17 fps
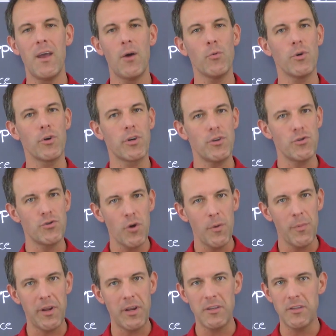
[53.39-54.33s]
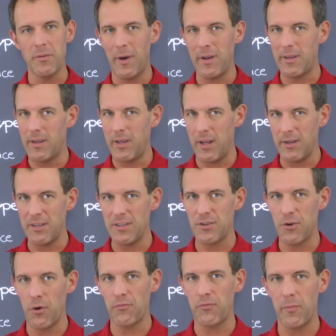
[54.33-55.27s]
that were contributing to my kidney
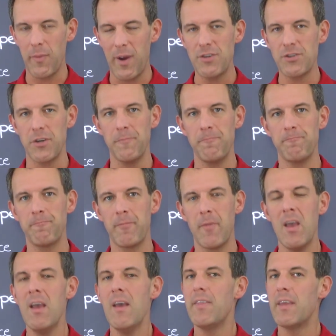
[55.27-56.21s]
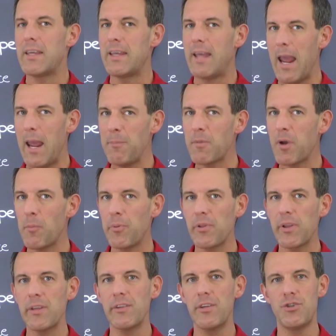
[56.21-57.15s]
stone formation. The game
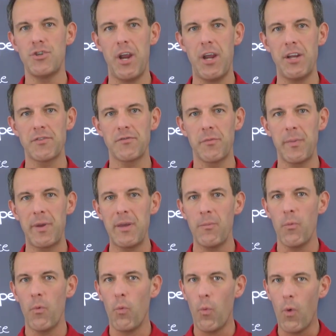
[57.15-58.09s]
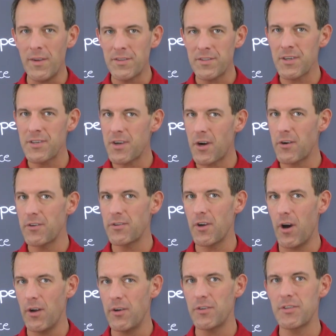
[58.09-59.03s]
completely changed for me once I started
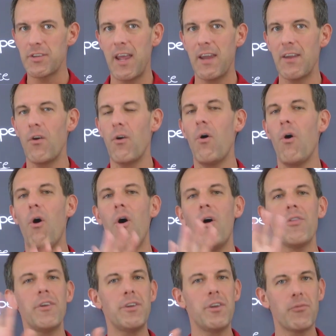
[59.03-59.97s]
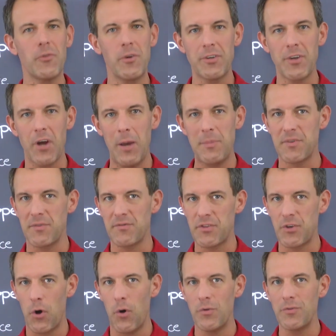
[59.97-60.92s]
to understand all the different types of
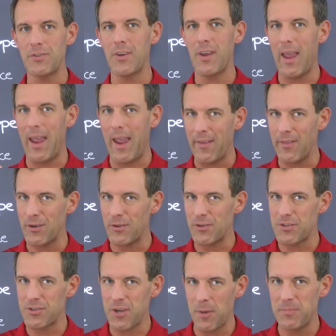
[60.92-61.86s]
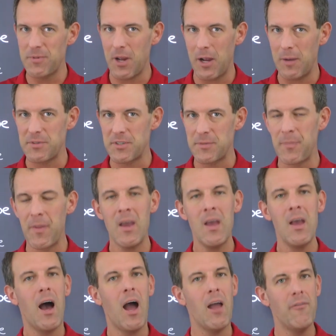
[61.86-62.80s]
stones and their subtypes.
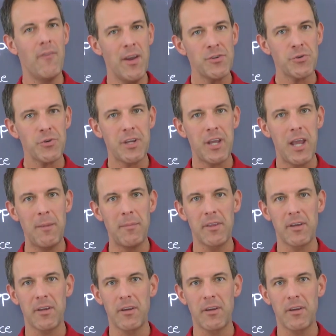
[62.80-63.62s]
I eventually came to the